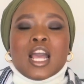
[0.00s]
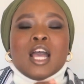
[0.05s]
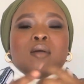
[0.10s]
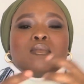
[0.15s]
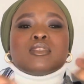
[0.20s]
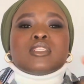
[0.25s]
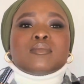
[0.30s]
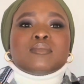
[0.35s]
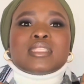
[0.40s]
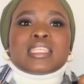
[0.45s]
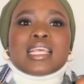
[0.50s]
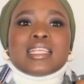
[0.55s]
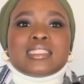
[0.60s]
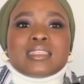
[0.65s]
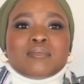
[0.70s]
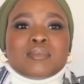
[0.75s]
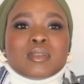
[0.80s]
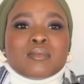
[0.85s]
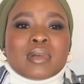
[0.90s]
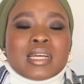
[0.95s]
because I'm scared
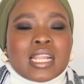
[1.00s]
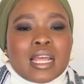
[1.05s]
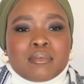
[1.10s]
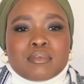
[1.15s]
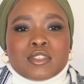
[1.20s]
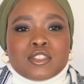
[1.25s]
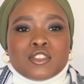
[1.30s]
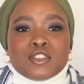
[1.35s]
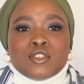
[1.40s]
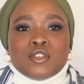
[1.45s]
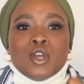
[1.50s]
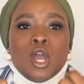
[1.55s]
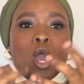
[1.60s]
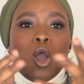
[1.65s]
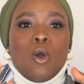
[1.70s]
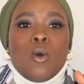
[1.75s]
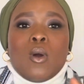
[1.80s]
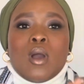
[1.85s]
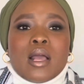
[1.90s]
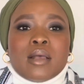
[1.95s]
something might happen to you.
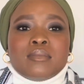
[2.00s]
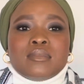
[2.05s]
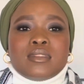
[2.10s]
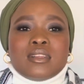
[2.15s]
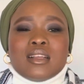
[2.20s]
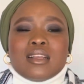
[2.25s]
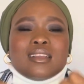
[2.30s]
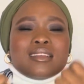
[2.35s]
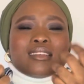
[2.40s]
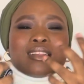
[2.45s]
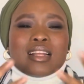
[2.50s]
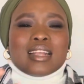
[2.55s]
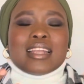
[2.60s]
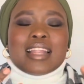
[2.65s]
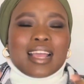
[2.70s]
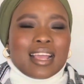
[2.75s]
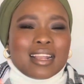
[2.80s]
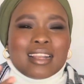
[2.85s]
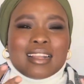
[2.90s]
Or I'm like,